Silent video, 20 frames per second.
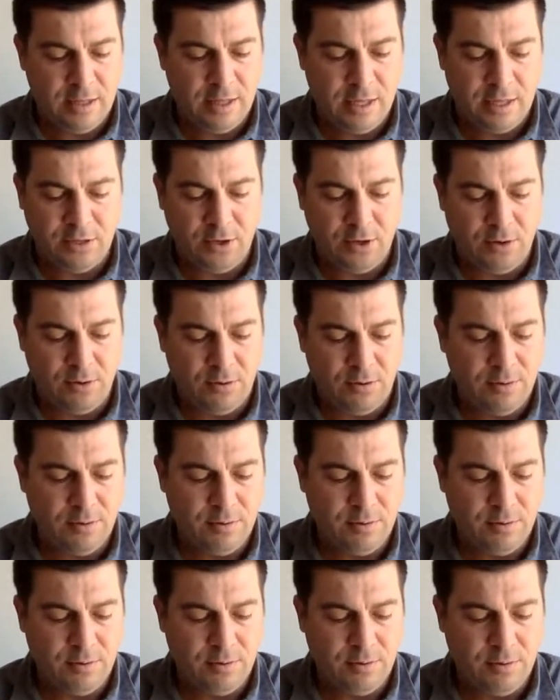
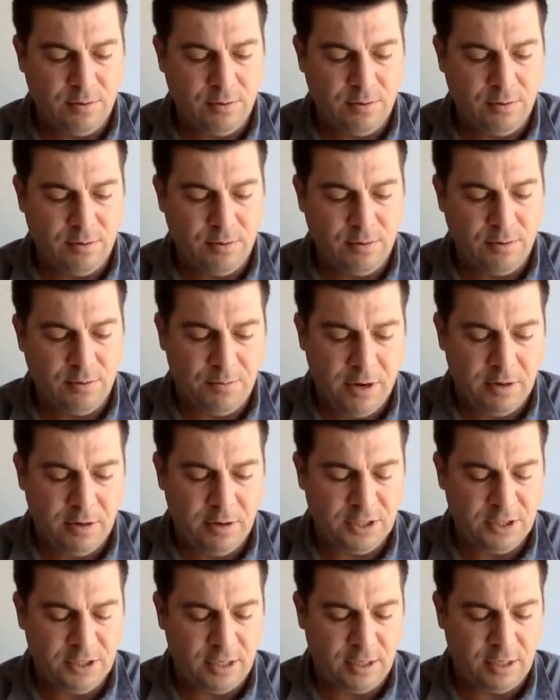don't last, that are
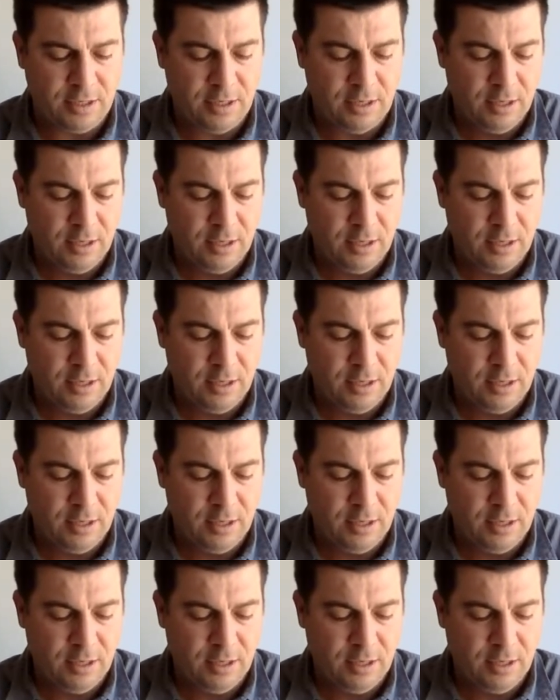perishing.